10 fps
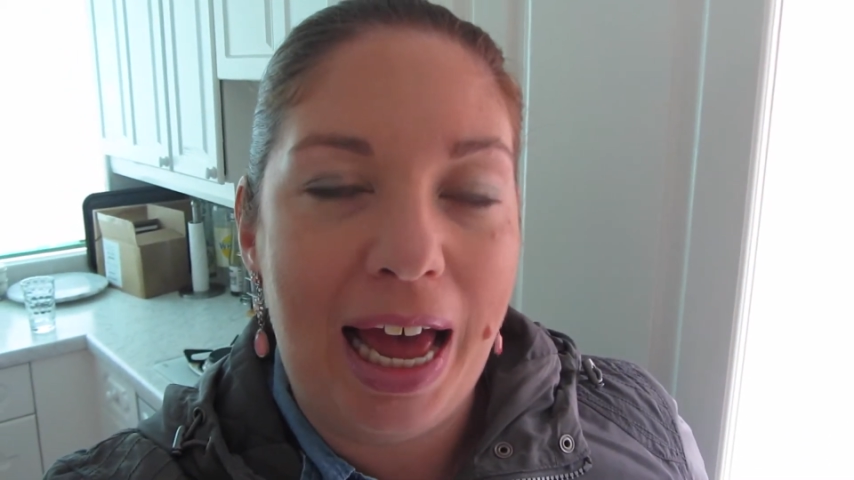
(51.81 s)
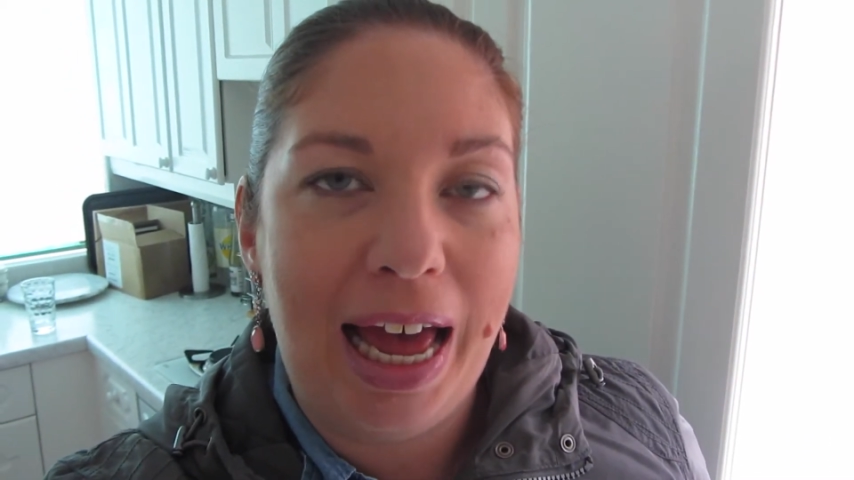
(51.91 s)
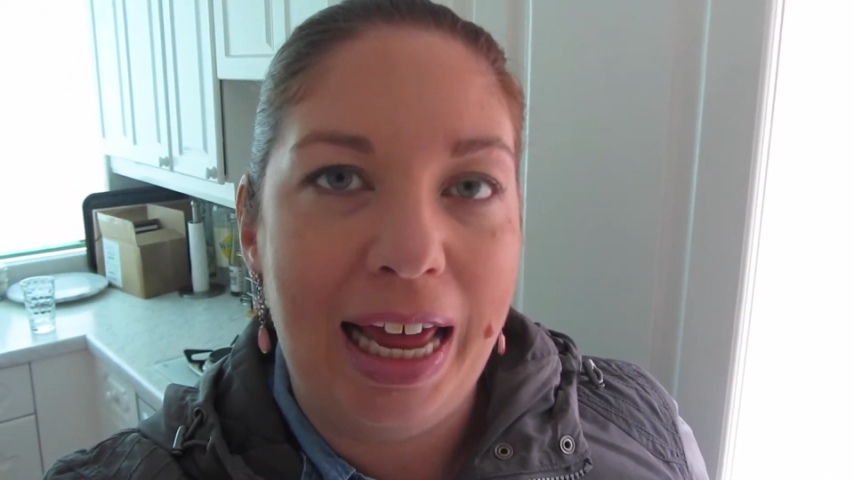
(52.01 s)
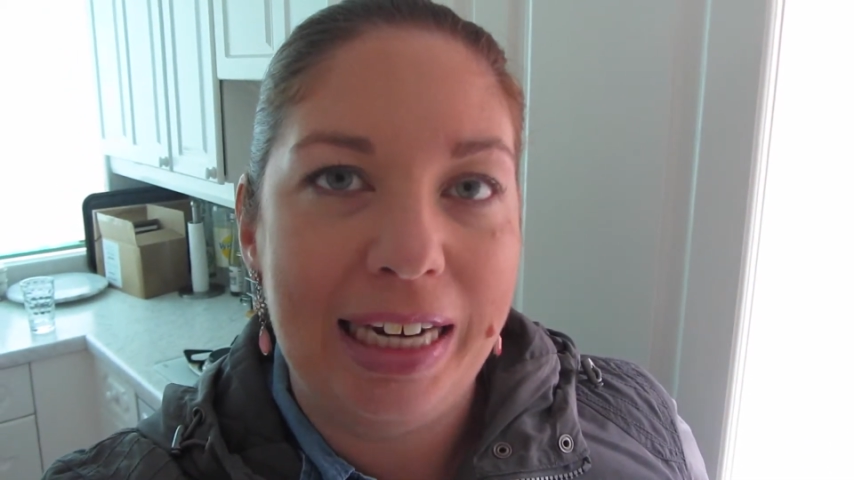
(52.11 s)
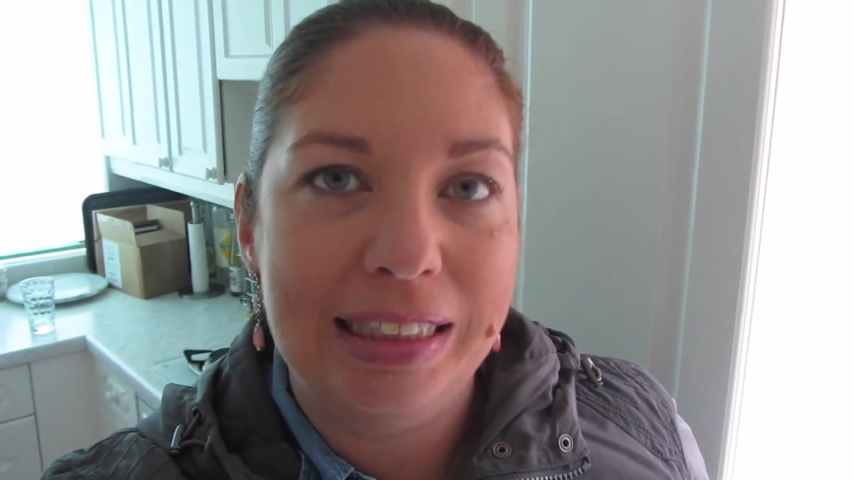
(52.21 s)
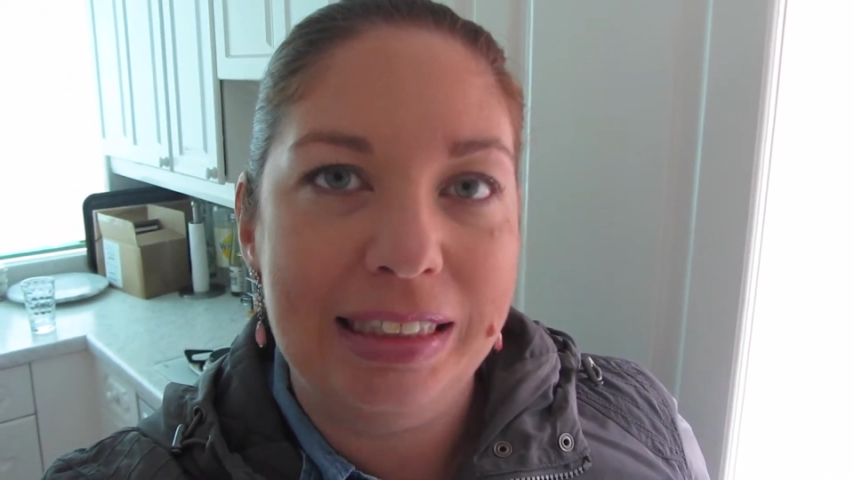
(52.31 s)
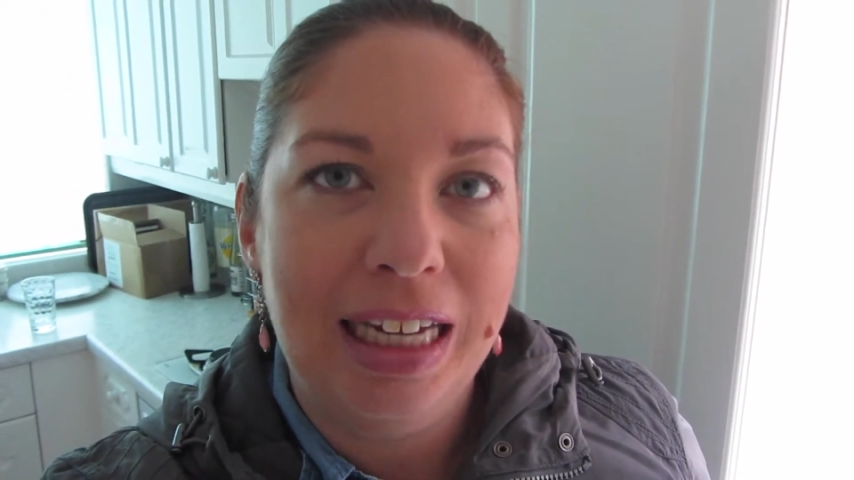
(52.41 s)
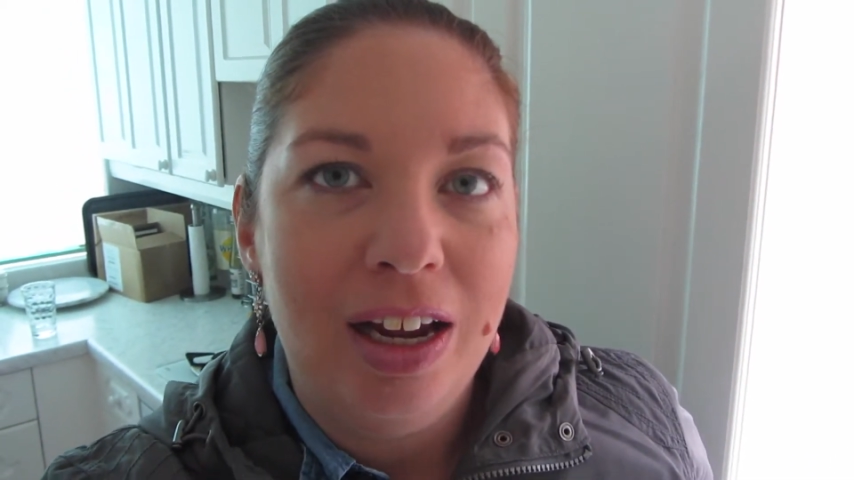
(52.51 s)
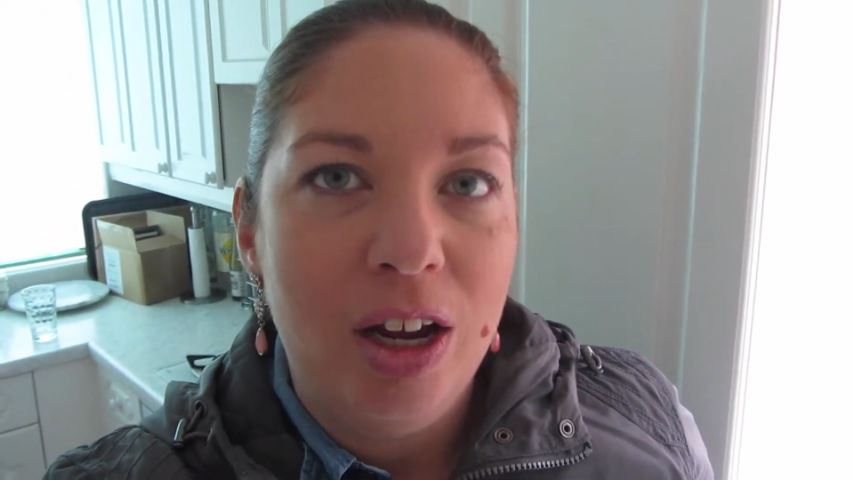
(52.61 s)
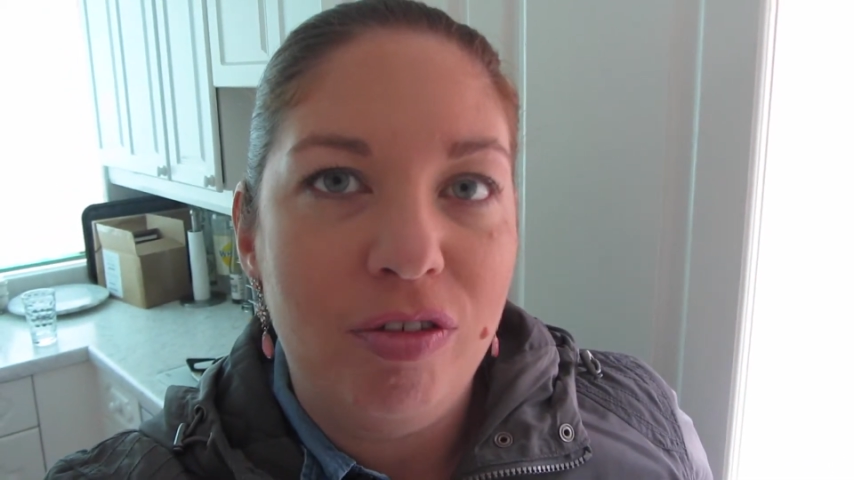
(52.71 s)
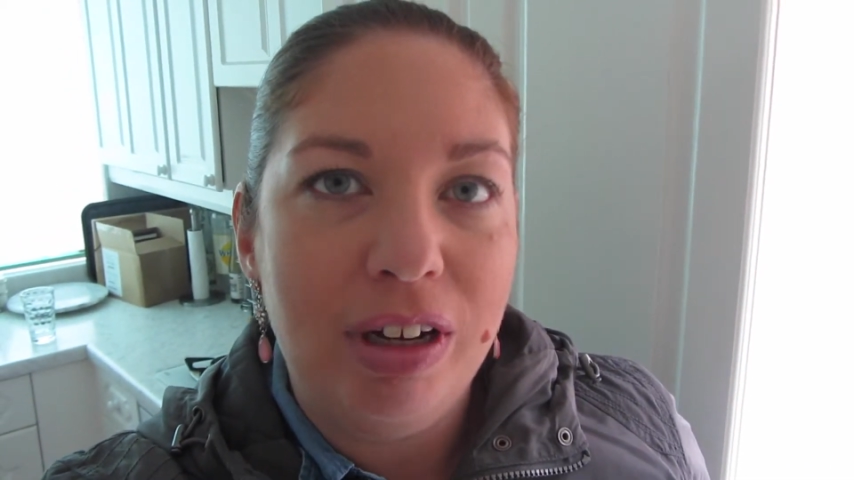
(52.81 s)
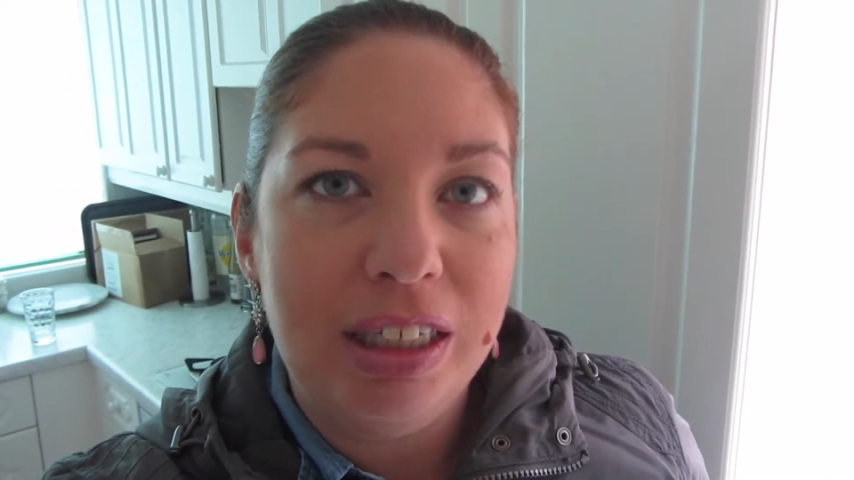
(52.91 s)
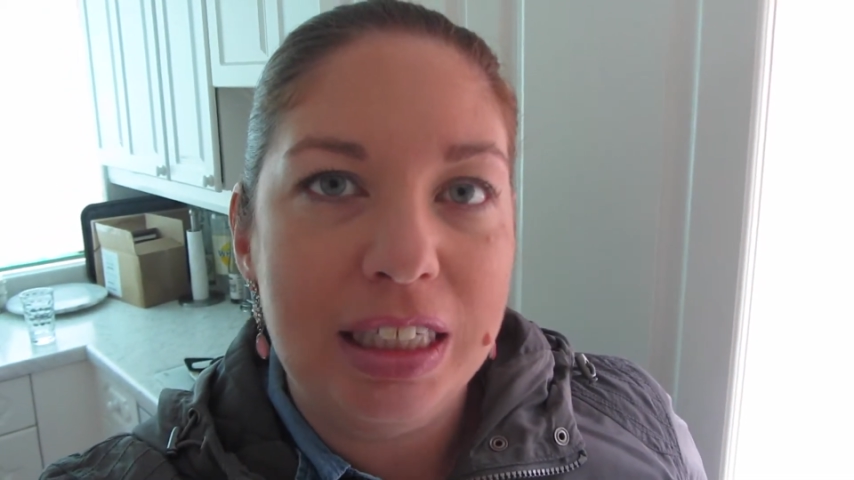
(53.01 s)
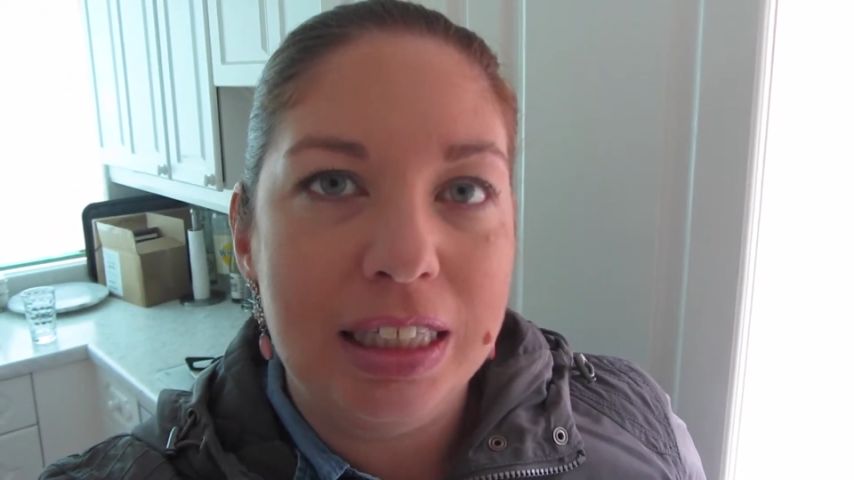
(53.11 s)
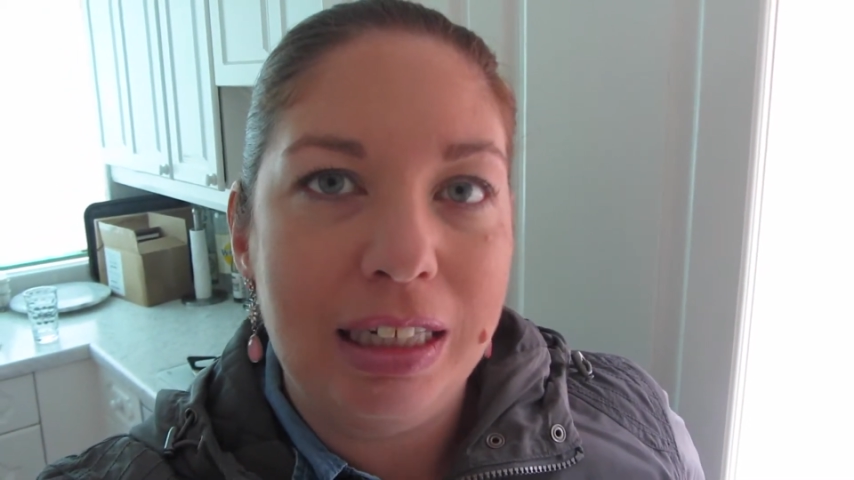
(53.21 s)
and
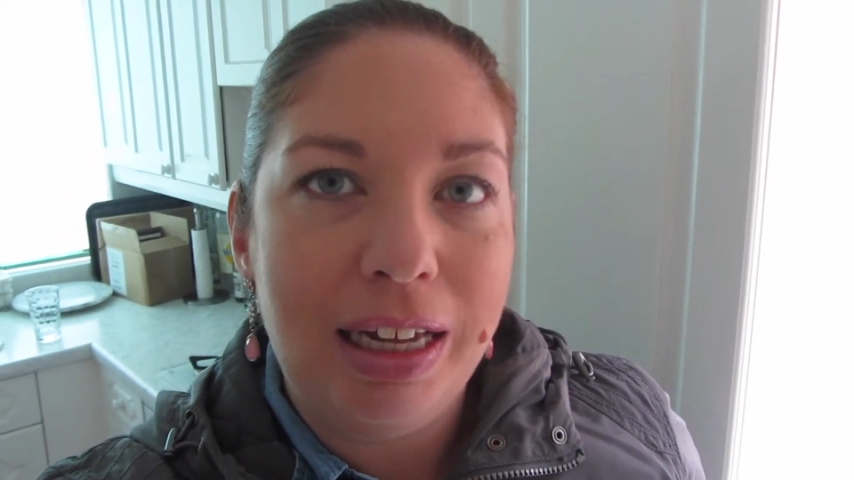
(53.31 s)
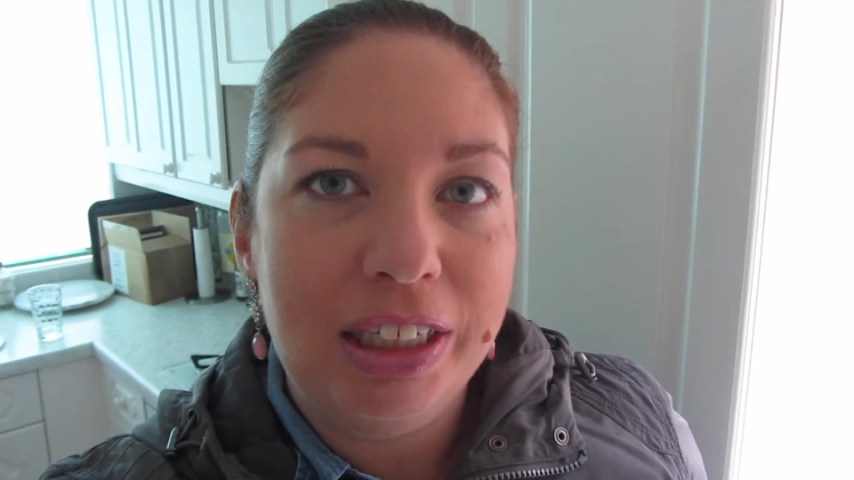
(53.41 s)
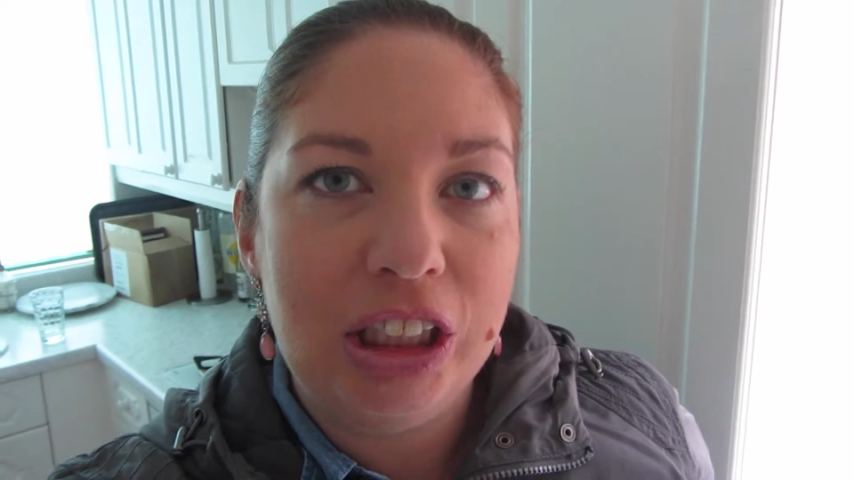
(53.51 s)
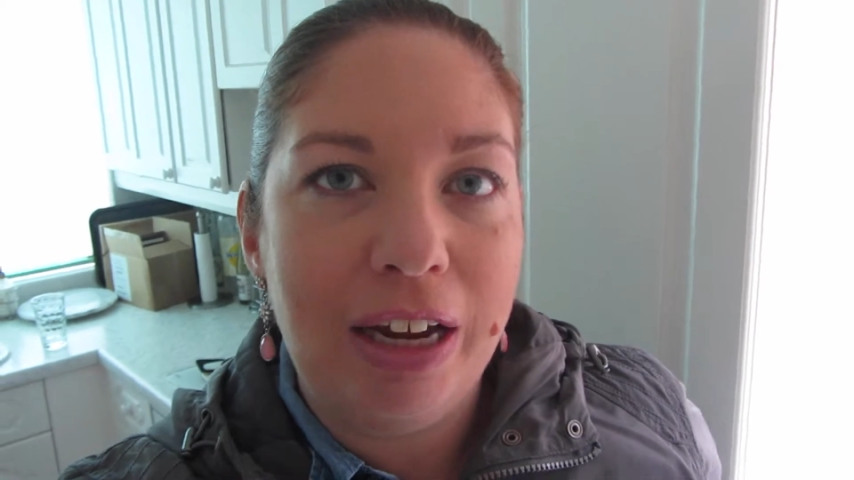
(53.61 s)
recently last